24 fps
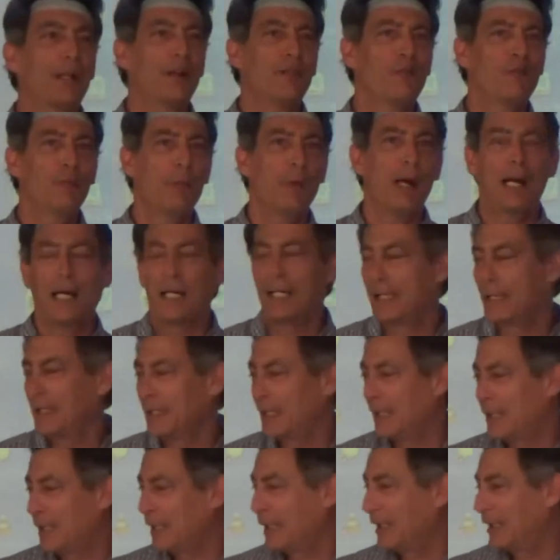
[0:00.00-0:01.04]
of my
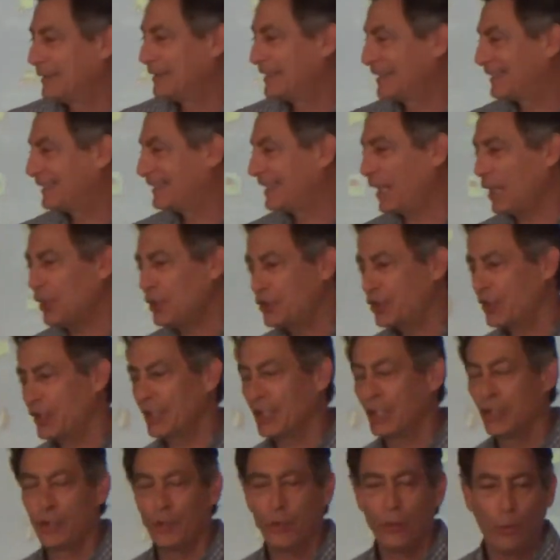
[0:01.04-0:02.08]

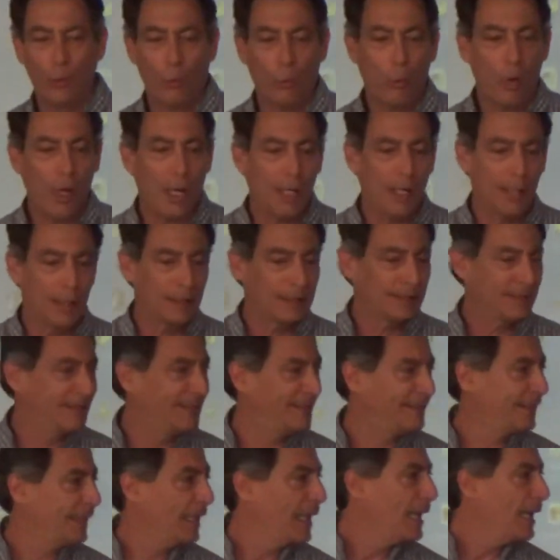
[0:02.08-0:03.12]
discussion
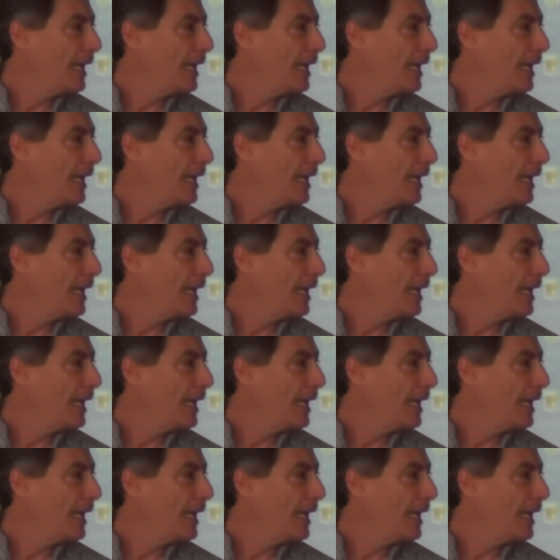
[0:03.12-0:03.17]
was,